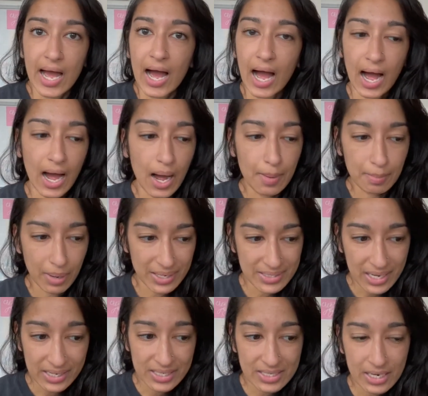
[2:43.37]
My
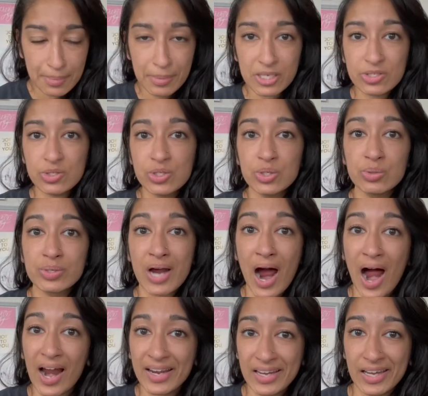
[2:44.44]
second tip is to
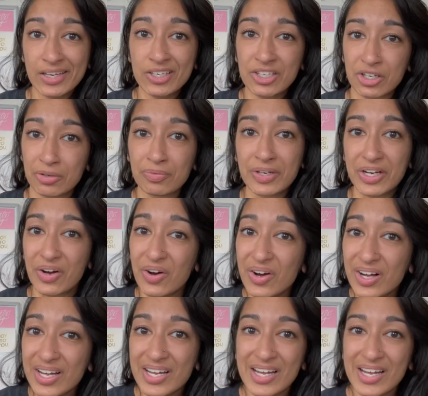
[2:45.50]
tie in your reel